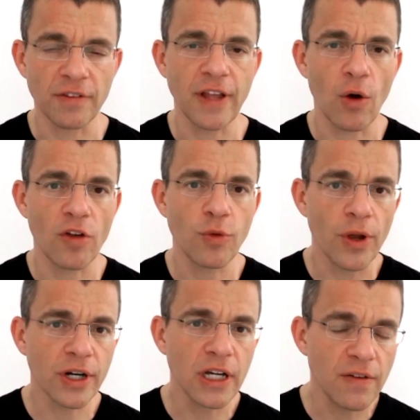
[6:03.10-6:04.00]
Now, if we're
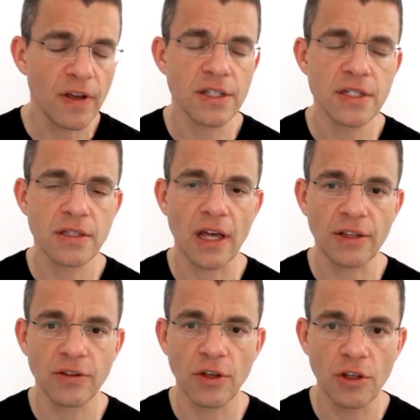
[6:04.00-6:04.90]
convinced
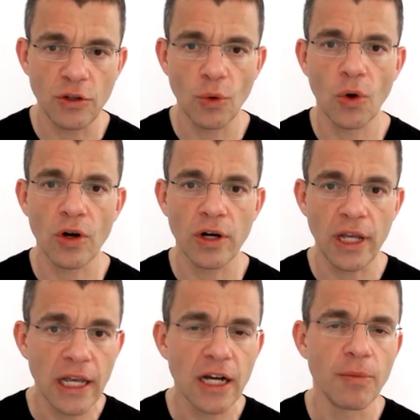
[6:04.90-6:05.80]
that your
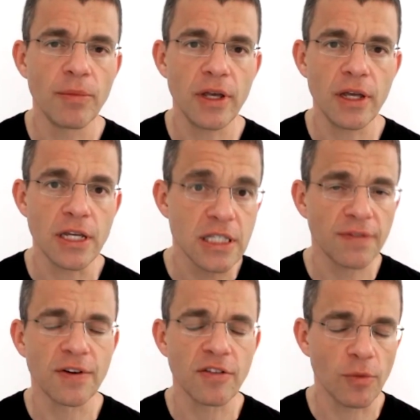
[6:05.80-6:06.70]
income is
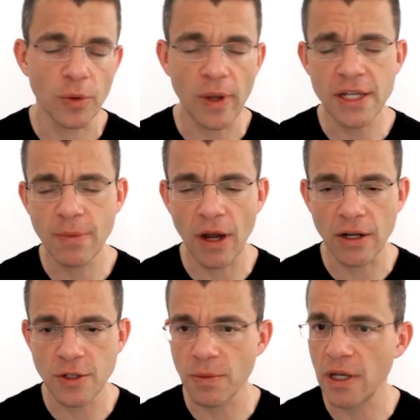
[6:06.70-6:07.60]
different from what we estimated it
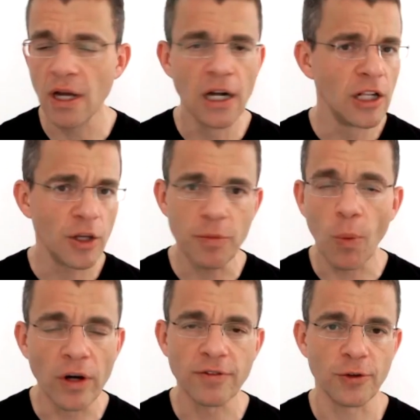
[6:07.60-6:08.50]
to be, it'd be
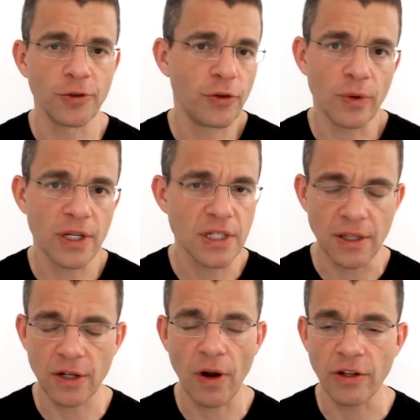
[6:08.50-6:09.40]
wonderful to extend the
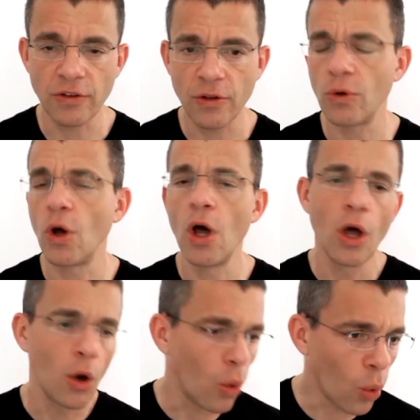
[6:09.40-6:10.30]
credit to you.
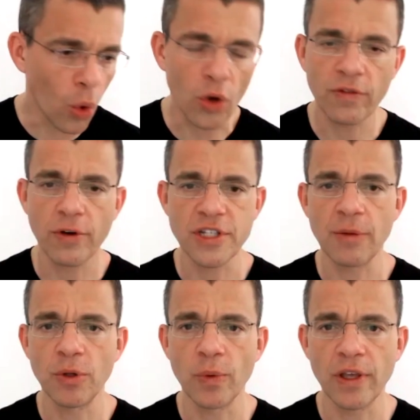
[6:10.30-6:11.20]
Or, for
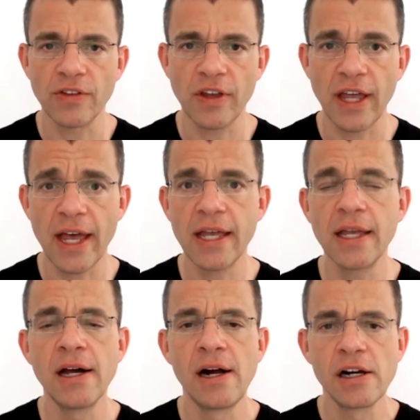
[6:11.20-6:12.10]
example, we can say, hey,
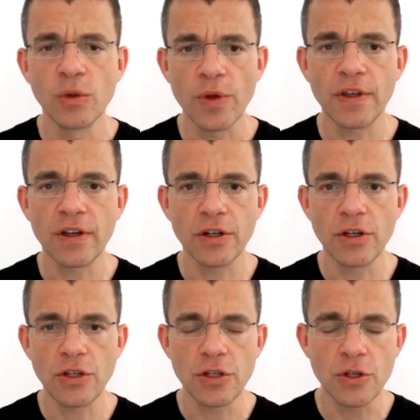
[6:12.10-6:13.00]
we think
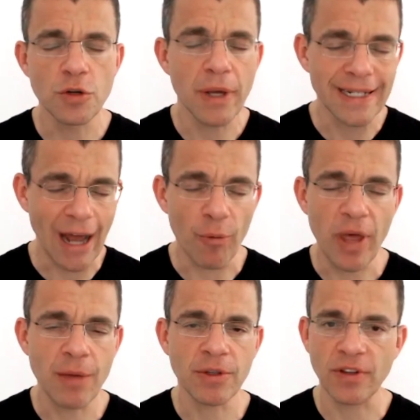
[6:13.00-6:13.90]
you should make a down
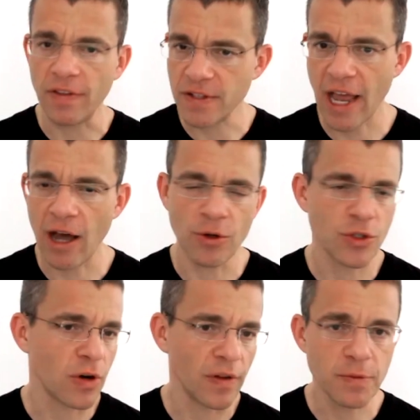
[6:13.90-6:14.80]
payment on this couch
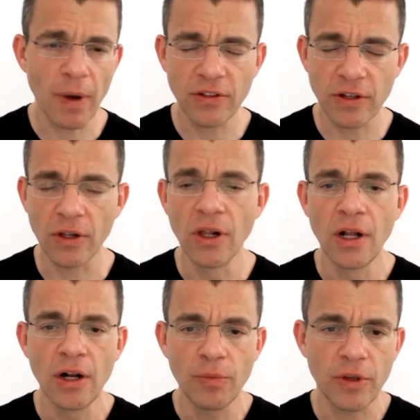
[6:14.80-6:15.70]
or on this bicycle
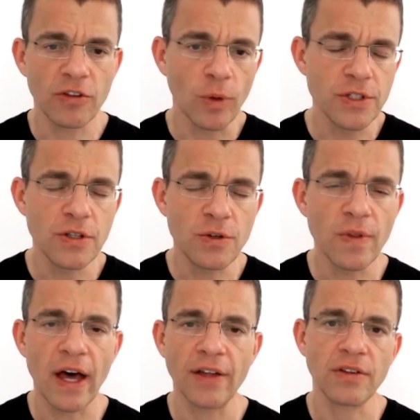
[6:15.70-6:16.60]
because once you do
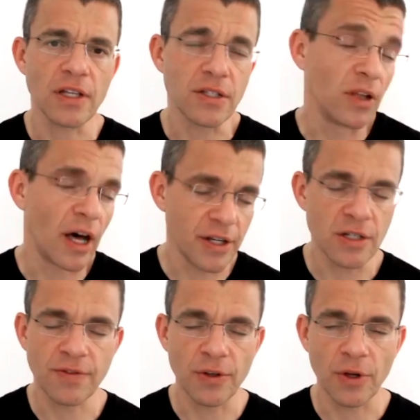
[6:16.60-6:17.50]
that, it's a lot easier
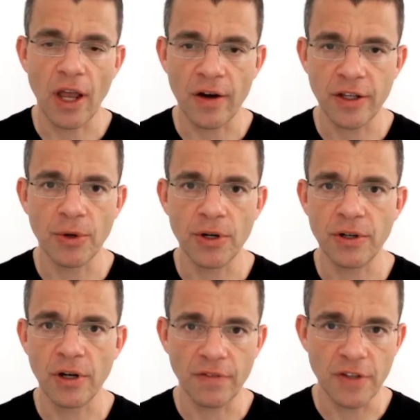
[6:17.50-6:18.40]
for you to carry the burden
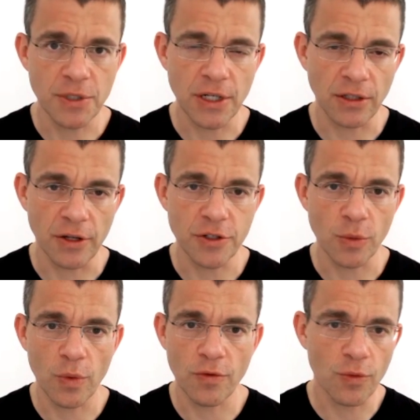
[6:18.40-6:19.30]
of this particular loan. So
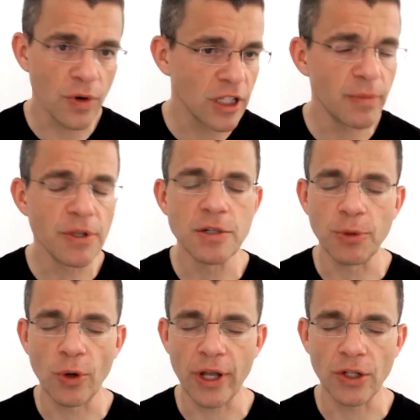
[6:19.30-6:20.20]
we've really been
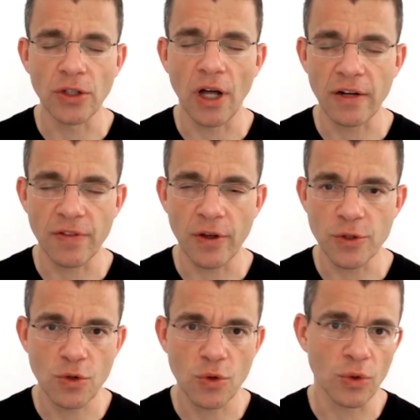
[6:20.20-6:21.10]
deploying a lot of those
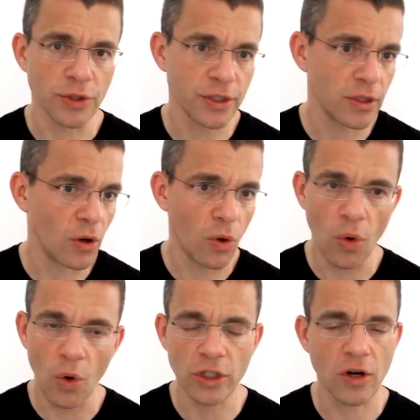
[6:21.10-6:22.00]
tools
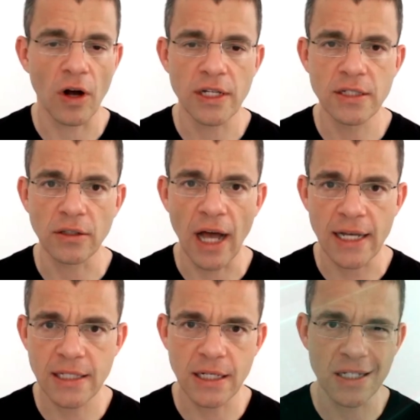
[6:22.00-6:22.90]
all across the
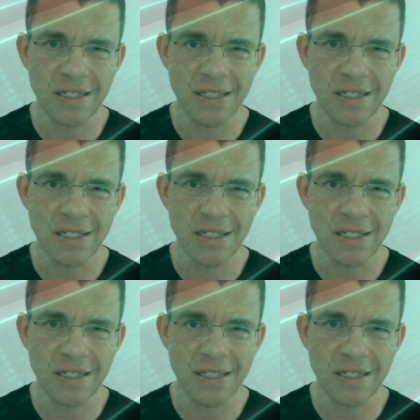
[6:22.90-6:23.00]
last six,